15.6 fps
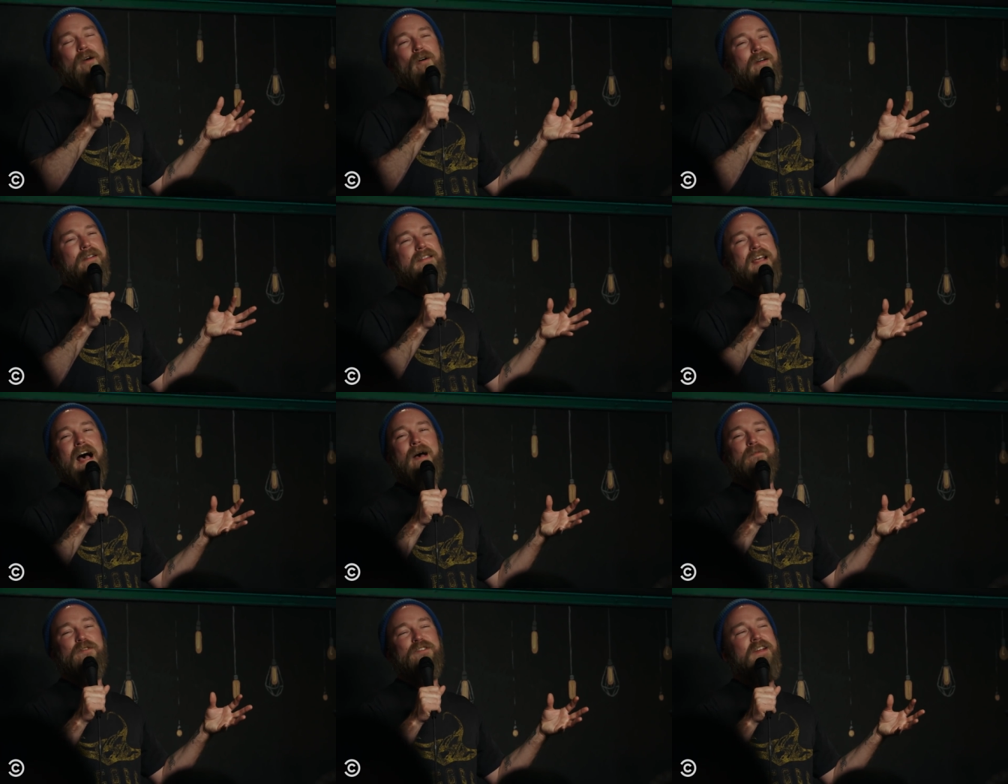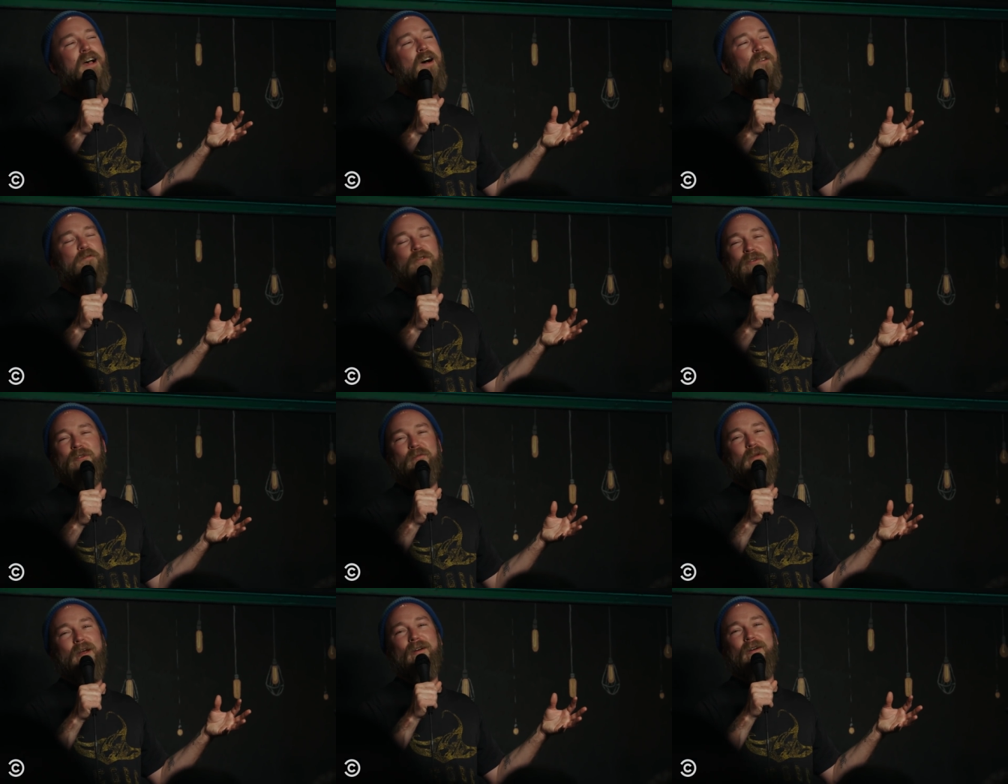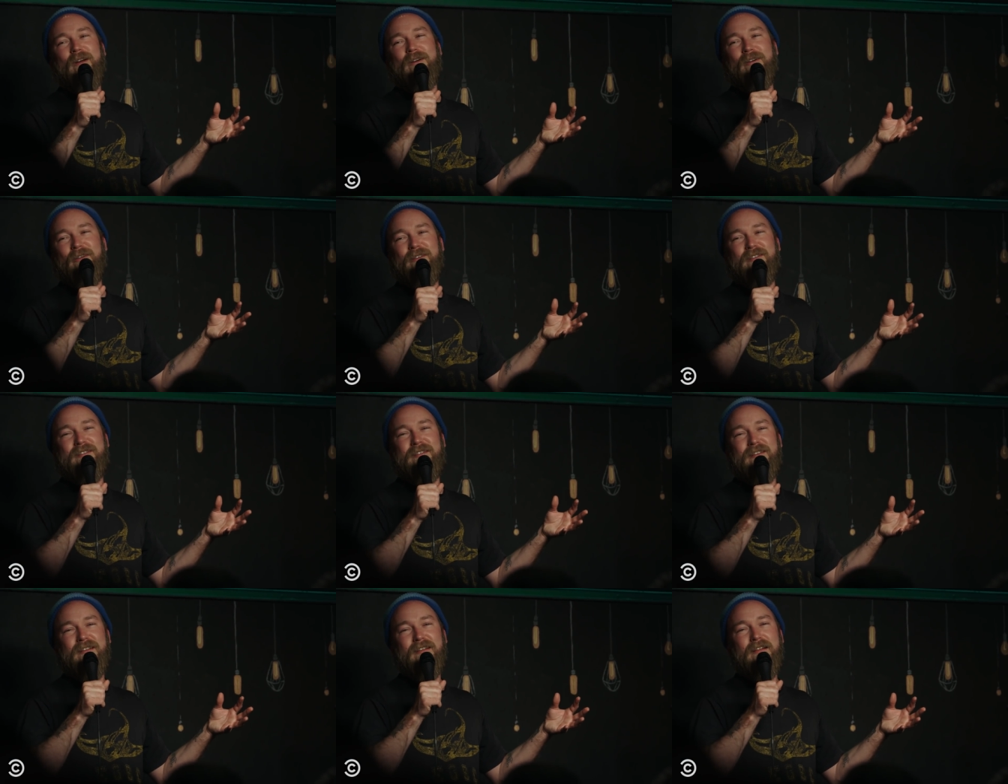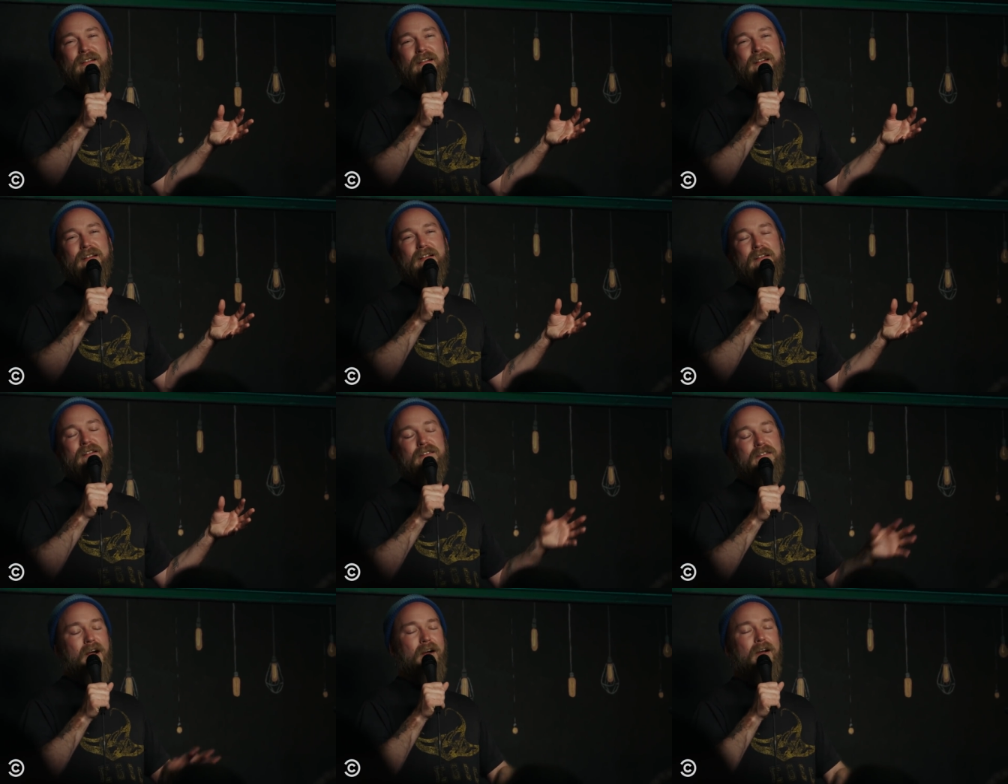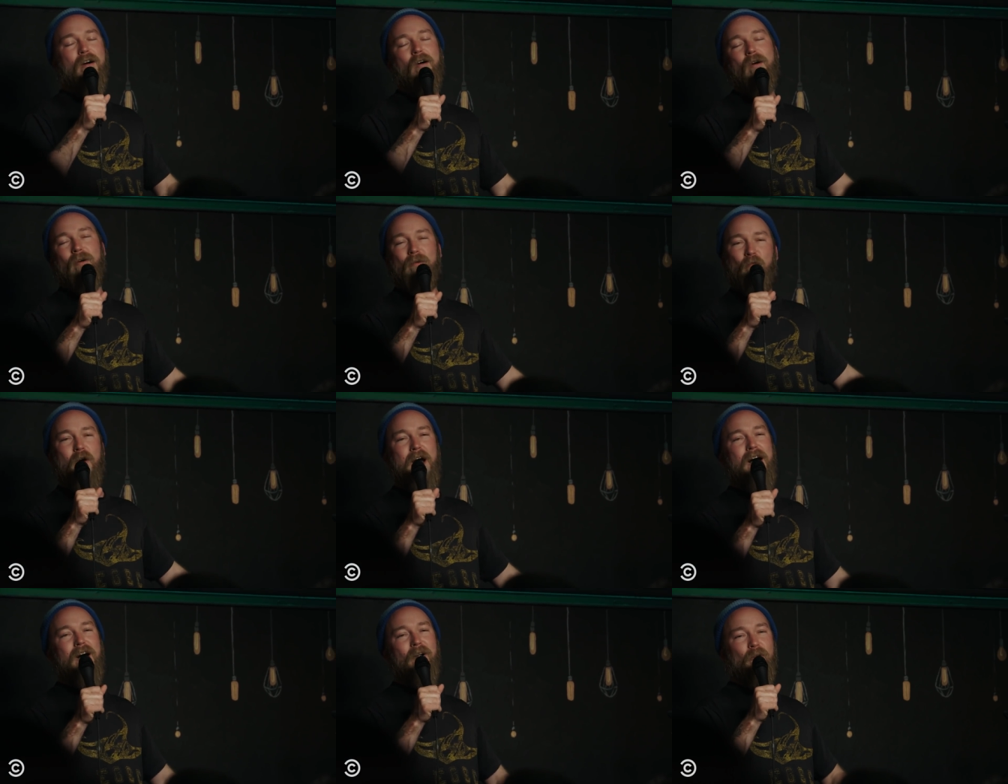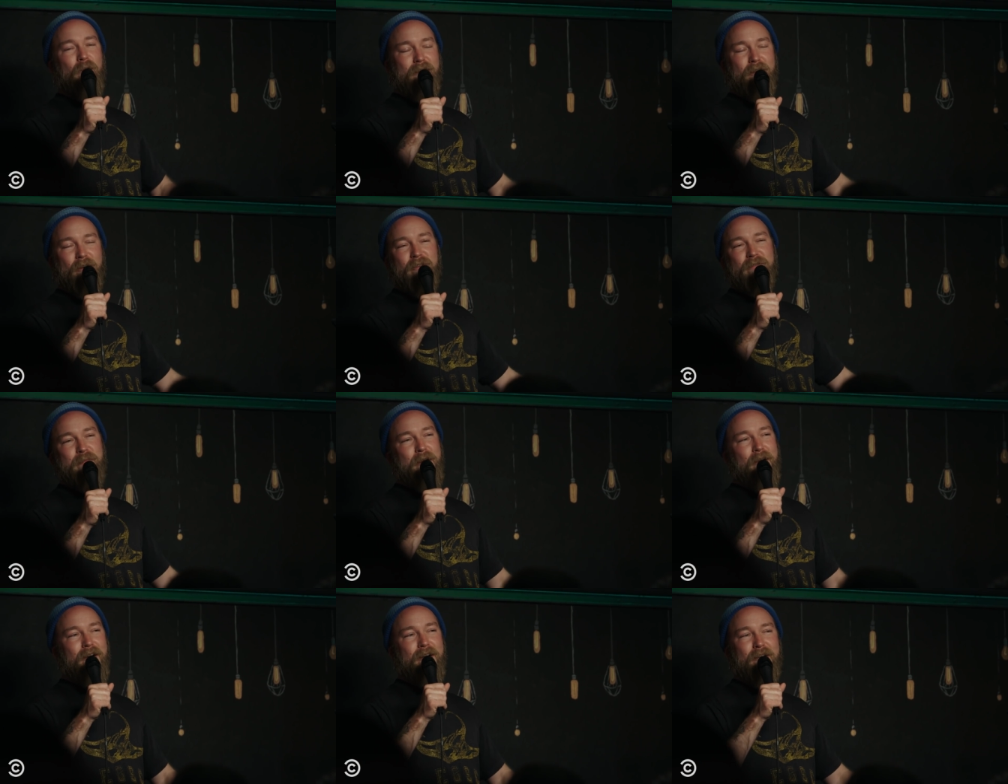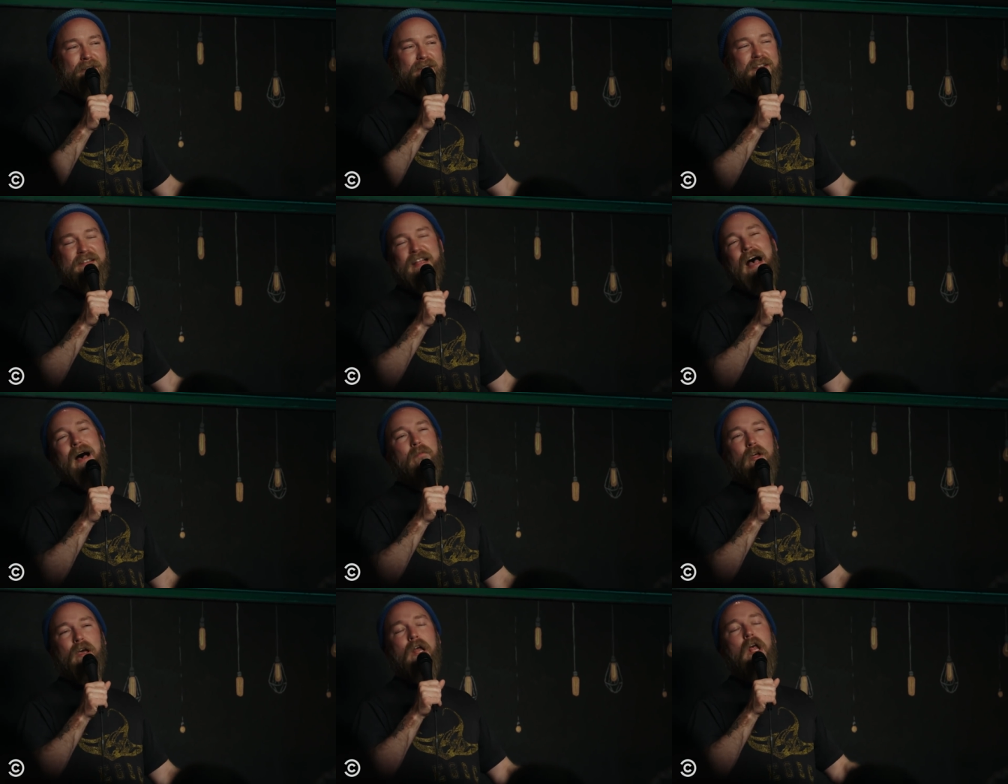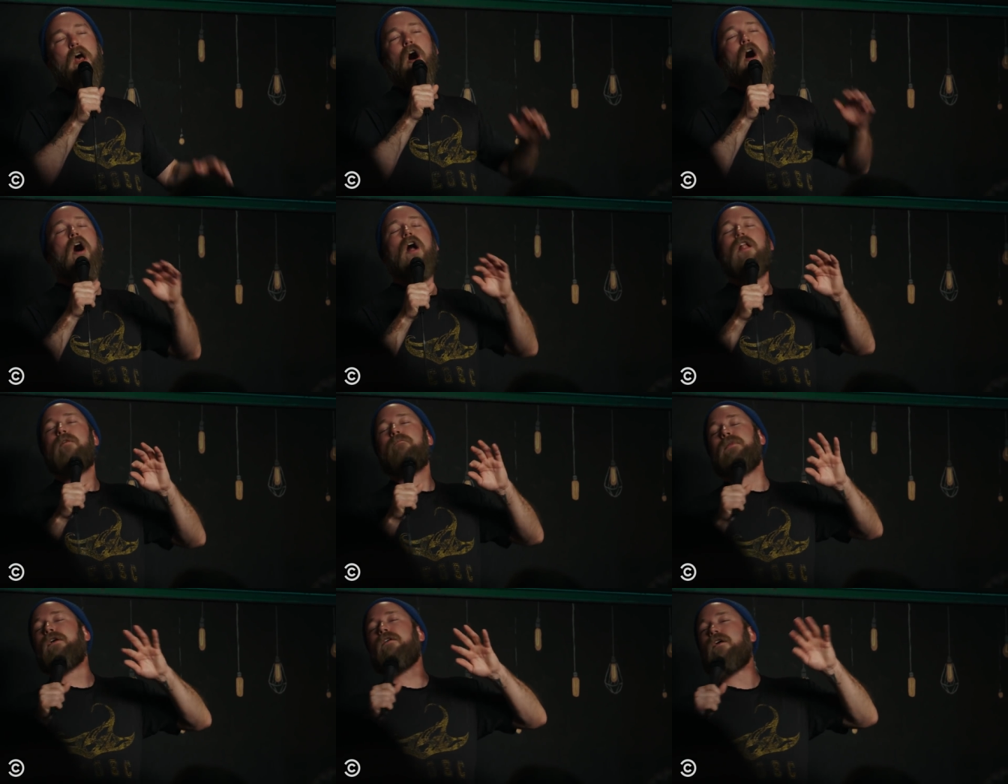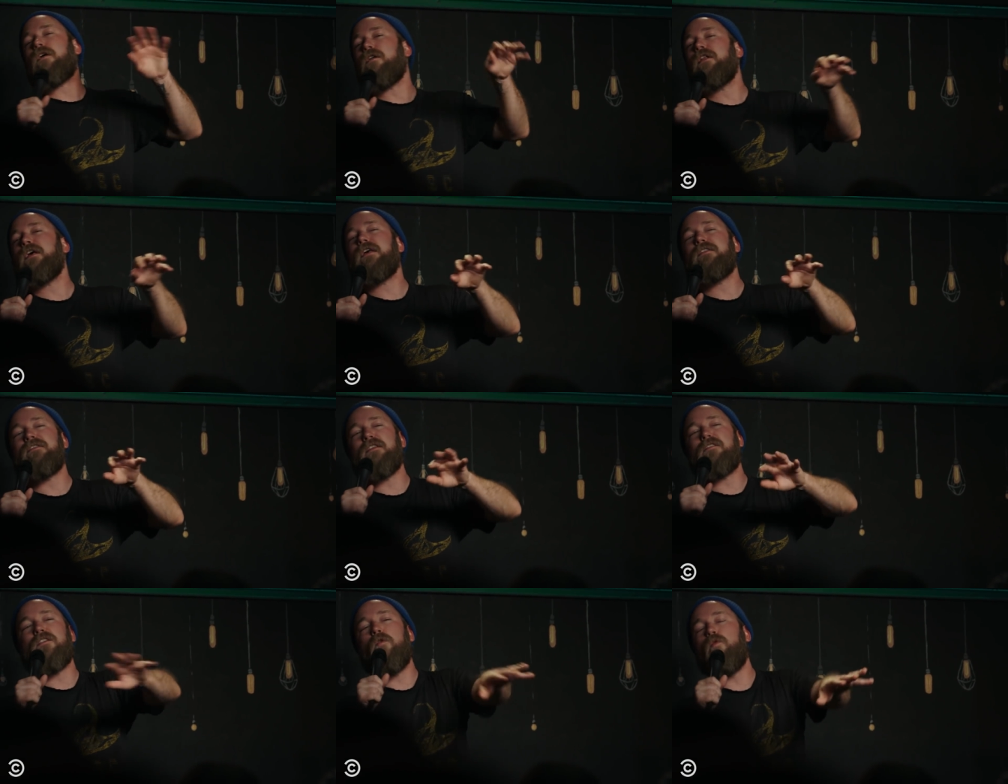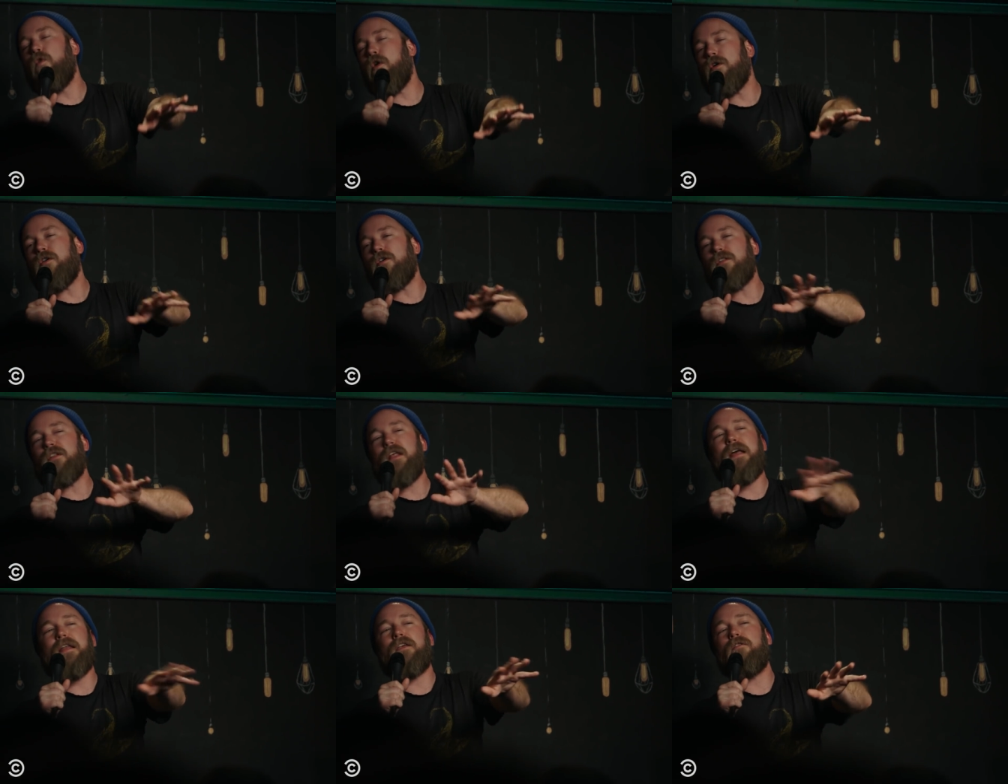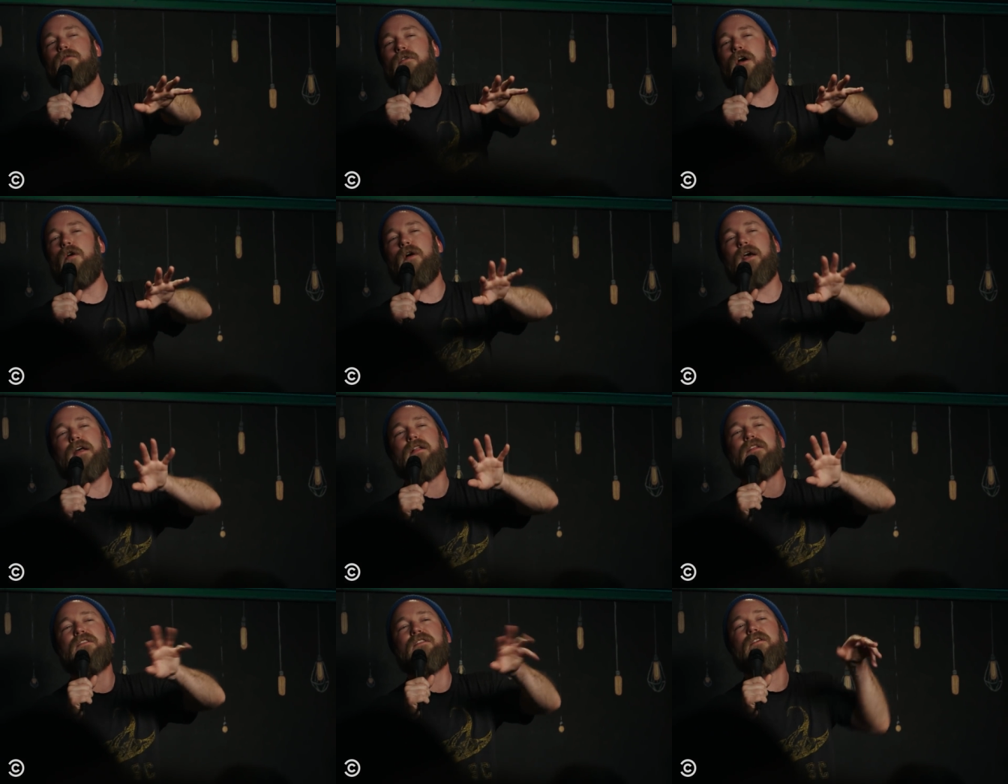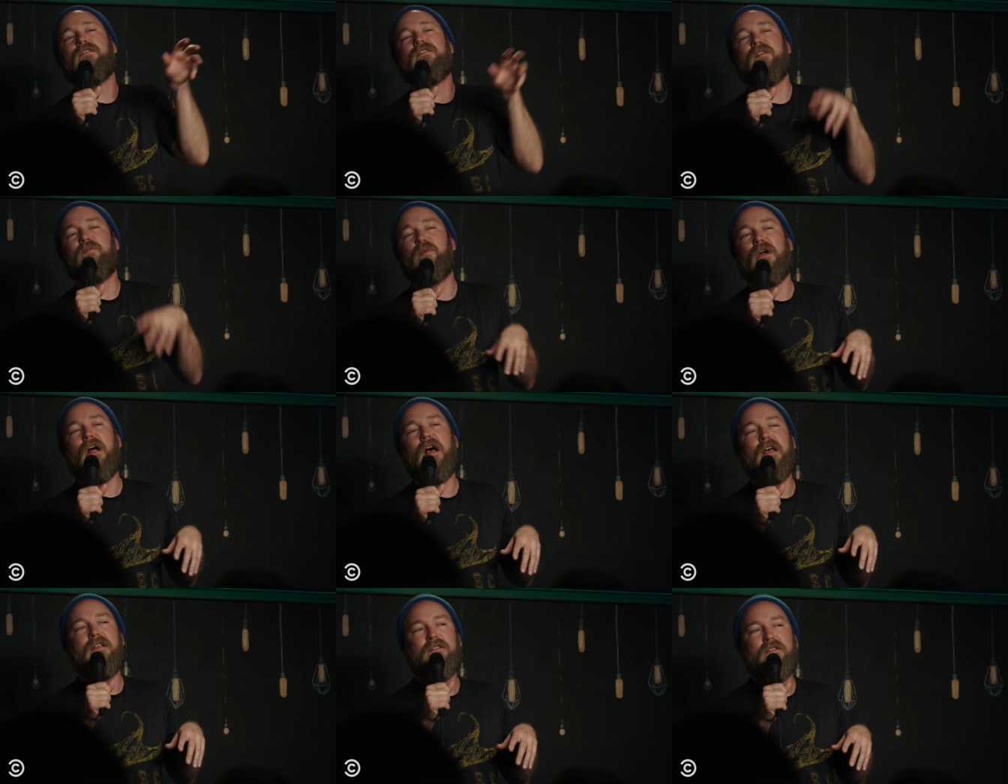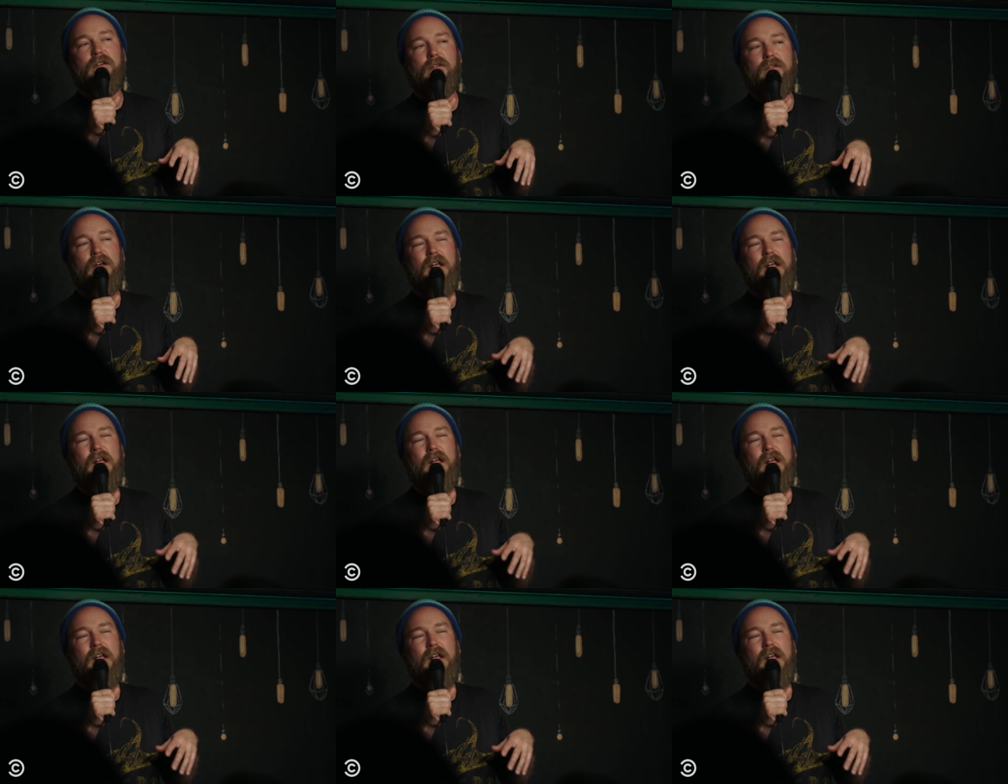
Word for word: going top shelf with your miracles. Start going well with those miracles. Stop look. All a miracle is is the world letting you know it can still surprise you.